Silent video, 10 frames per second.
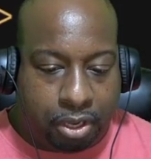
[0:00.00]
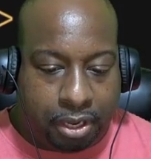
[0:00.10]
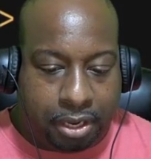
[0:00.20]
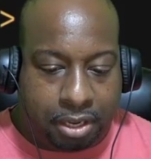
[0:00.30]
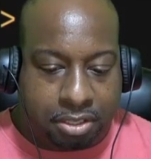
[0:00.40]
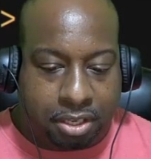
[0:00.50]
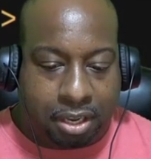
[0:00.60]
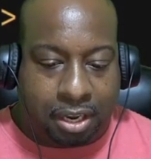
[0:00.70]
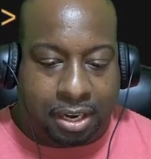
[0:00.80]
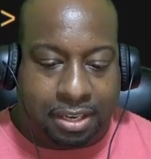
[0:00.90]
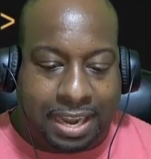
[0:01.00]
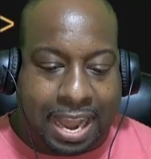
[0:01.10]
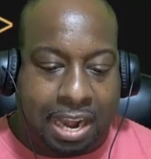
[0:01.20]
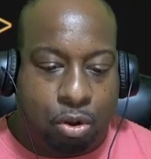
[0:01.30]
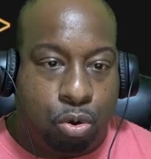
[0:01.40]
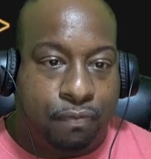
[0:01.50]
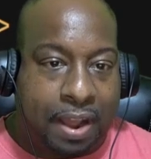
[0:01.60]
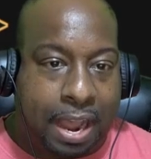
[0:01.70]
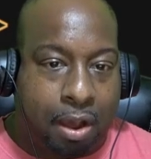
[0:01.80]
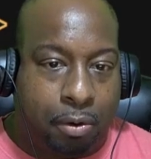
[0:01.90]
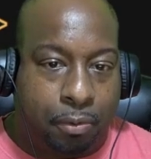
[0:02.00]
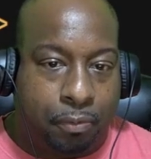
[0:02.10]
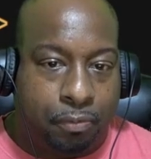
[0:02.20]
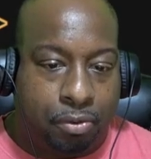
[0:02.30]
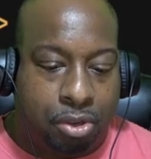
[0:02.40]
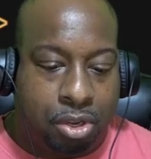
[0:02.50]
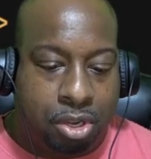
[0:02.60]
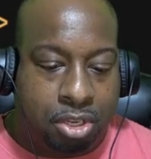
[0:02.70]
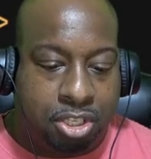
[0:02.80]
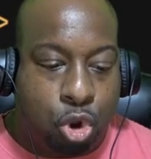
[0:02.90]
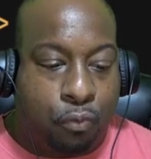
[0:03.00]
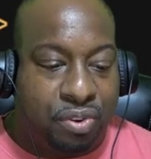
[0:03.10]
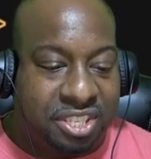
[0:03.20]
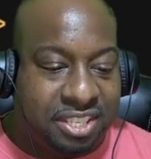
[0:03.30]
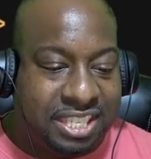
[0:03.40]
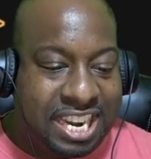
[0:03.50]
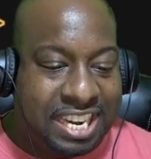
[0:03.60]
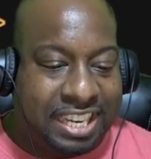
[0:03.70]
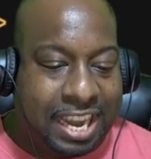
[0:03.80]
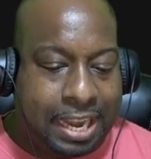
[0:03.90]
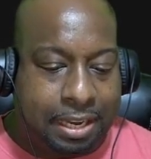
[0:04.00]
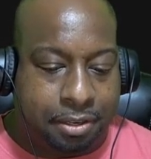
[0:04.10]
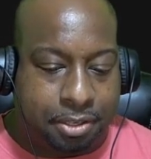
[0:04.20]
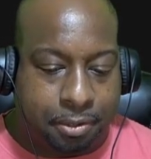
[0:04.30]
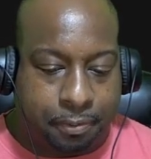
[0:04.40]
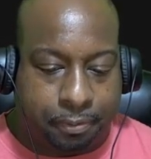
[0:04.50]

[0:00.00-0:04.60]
is download file. So for send keys,